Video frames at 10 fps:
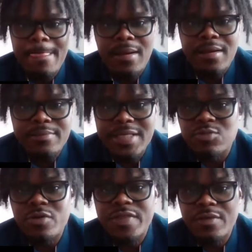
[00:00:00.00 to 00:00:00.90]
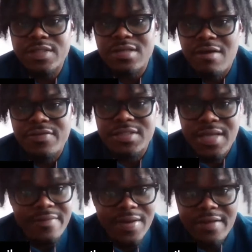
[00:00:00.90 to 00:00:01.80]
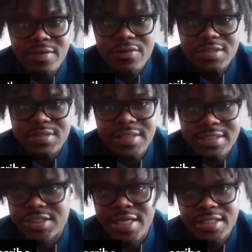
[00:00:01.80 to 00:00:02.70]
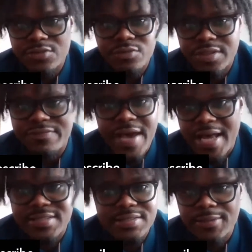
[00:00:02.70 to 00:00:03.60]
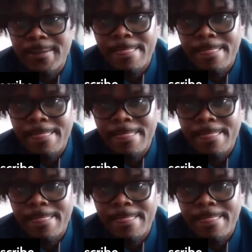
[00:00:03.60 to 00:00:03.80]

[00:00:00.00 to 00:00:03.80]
That's one thing with this offensive line that I've noticed is they change really fast.